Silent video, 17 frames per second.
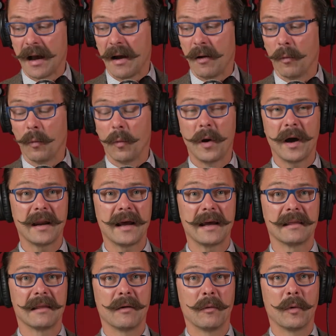What
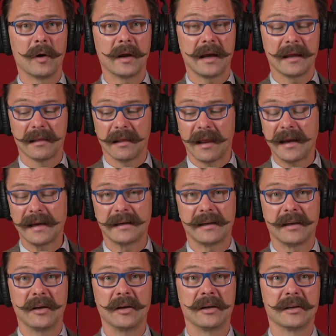I'd like
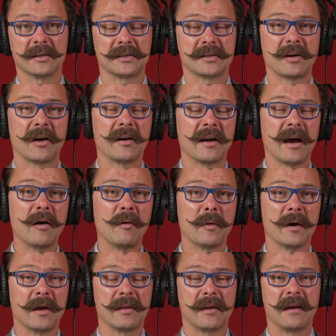you to start out
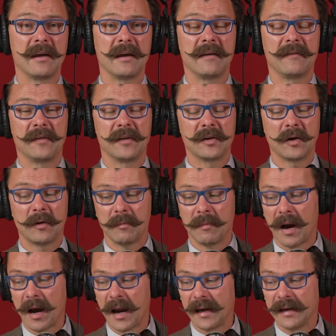with, if you don't
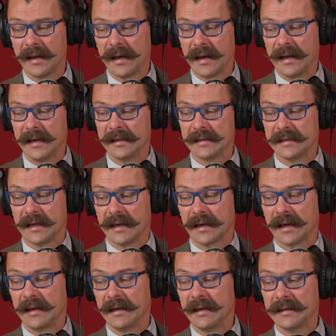mind, is
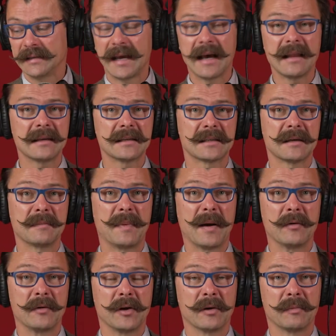can you tell us
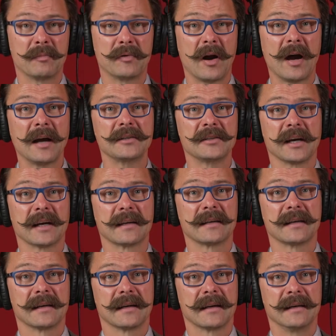about your
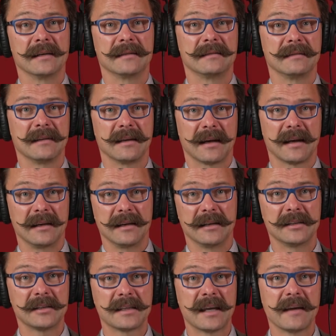project? Can you
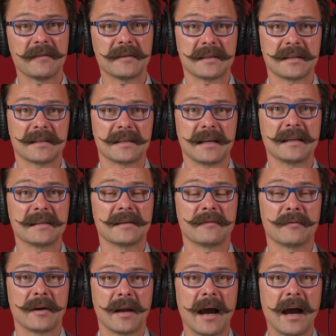just give us a sense of what